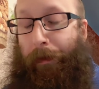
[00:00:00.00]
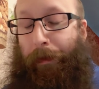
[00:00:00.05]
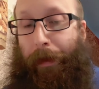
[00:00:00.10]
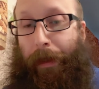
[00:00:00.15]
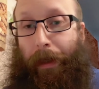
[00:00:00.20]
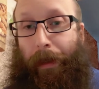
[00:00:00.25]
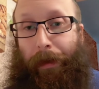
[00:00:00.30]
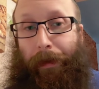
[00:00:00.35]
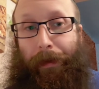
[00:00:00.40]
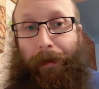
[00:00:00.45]

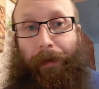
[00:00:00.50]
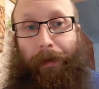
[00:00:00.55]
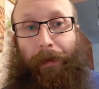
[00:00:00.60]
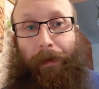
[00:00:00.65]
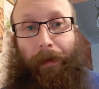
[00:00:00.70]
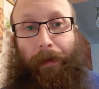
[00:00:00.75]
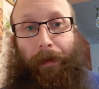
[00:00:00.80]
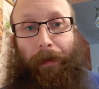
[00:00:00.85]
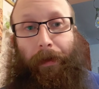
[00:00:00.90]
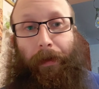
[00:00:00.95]
about
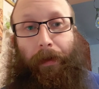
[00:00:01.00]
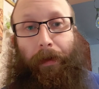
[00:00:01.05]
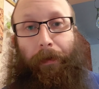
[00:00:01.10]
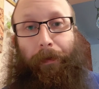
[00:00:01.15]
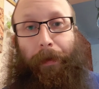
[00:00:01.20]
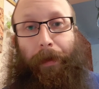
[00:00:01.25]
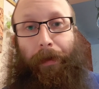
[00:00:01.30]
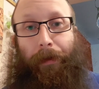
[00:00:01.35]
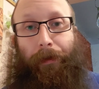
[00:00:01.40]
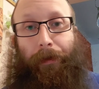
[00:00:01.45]

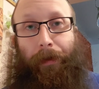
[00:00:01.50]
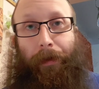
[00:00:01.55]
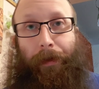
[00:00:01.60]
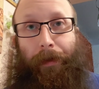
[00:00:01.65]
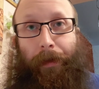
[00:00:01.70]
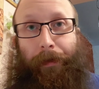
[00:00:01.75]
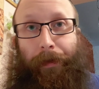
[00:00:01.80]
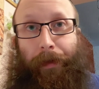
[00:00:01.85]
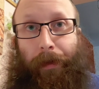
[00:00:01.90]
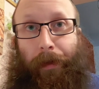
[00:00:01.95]

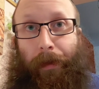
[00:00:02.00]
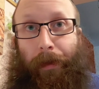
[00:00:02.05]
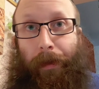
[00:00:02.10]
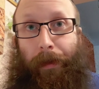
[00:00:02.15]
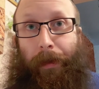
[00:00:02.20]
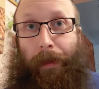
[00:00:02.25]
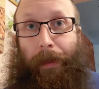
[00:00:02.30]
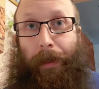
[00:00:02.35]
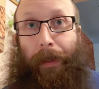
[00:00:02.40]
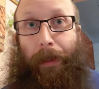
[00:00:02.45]
Joseph and all
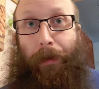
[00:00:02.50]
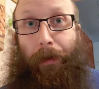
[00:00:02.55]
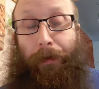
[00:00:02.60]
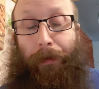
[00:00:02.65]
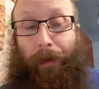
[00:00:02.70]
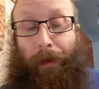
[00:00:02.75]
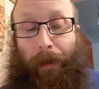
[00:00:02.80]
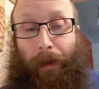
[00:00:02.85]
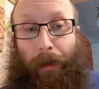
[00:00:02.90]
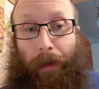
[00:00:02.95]
that he
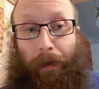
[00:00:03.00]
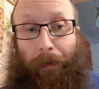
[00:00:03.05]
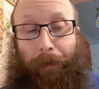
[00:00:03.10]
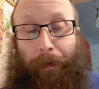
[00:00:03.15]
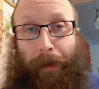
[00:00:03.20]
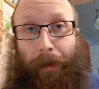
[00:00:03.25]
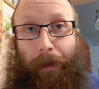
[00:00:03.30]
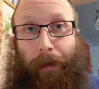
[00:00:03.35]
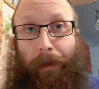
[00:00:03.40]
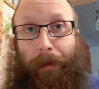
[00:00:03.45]
overcome
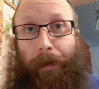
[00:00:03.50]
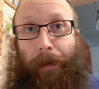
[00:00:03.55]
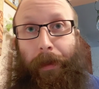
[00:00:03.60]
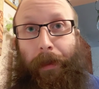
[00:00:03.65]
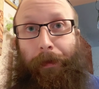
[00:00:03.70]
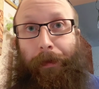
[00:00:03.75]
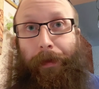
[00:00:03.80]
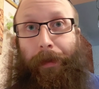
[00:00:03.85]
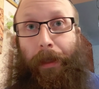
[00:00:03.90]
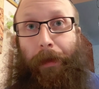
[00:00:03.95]
and all that he
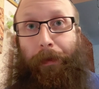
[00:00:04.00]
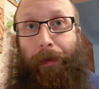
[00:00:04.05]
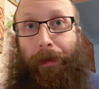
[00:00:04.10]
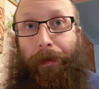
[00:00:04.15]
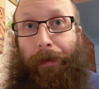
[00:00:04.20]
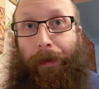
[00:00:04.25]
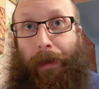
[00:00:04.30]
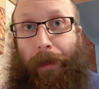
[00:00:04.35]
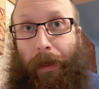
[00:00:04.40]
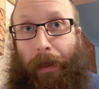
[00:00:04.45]
was able
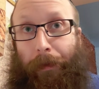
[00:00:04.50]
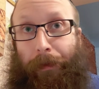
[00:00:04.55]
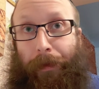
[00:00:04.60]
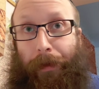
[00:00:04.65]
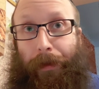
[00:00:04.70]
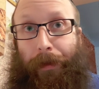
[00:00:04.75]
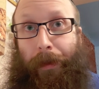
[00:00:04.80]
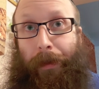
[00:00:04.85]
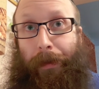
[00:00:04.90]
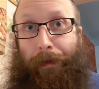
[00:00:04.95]
to
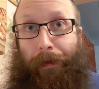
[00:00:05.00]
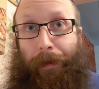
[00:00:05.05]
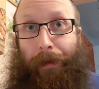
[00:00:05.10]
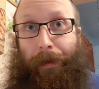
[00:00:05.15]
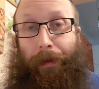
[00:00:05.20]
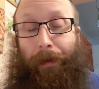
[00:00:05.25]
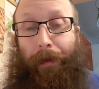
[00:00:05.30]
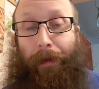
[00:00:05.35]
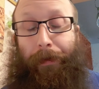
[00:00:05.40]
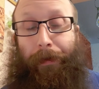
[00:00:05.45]
accomplish as a
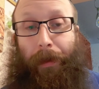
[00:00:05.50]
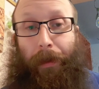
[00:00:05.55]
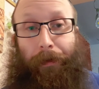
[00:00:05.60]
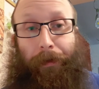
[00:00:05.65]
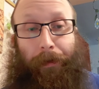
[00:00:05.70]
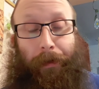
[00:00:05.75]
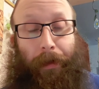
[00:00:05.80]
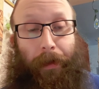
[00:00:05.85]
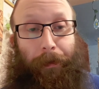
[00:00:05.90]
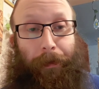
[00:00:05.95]
result of
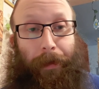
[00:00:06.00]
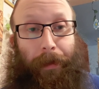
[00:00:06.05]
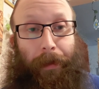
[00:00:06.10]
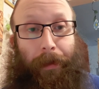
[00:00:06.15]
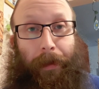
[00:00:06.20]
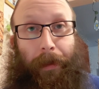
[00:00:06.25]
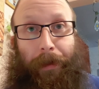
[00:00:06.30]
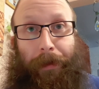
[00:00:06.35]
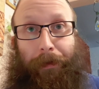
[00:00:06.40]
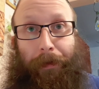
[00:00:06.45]
overcoming the
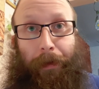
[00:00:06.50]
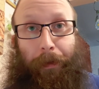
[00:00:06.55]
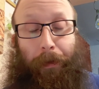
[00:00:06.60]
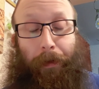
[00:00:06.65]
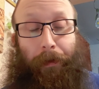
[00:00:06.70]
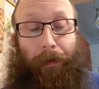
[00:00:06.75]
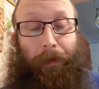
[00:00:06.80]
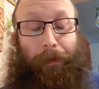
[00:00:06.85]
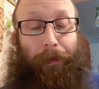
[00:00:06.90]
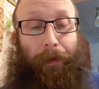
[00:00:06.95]
test with
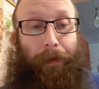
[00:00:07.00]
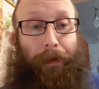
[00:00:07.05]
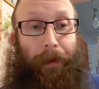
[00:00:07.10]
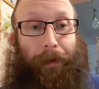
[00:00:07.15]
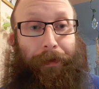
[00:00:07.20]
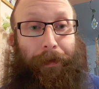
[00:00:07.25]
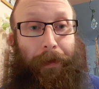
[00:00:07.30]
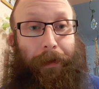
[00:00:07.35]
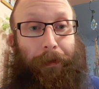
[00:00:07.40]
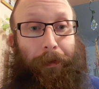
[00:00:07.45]

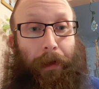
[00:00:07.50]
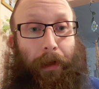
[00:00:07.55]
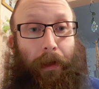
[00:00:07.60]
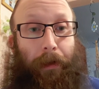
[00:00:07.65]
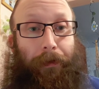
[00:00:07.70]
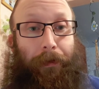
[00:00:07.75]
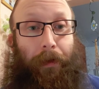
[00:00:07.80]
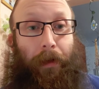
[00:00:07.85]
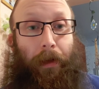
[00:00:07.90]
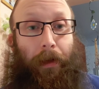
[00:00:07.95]
Potiphar's
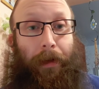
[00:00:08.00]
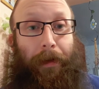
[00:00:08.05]
wife.